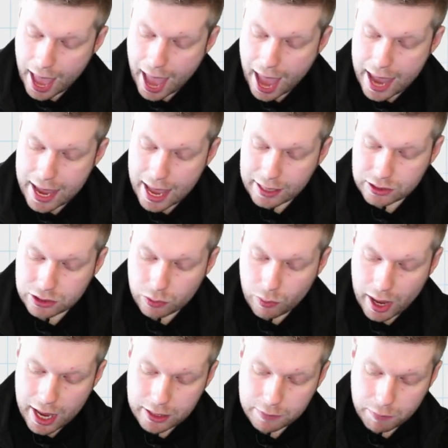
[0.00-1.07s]
ax
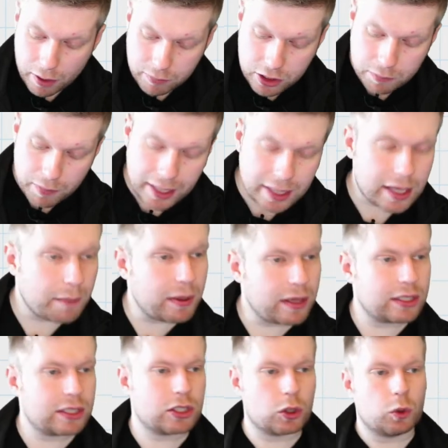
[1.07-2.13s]
squared, but I'm just making it a
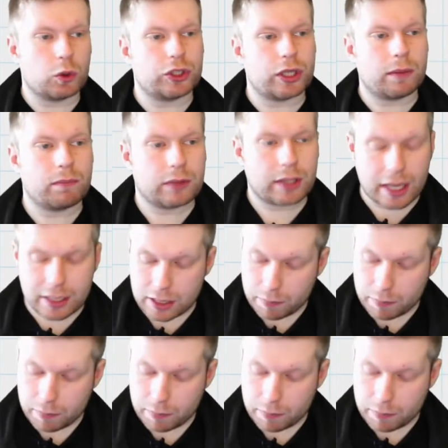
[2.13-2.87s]
bit shorter, okay?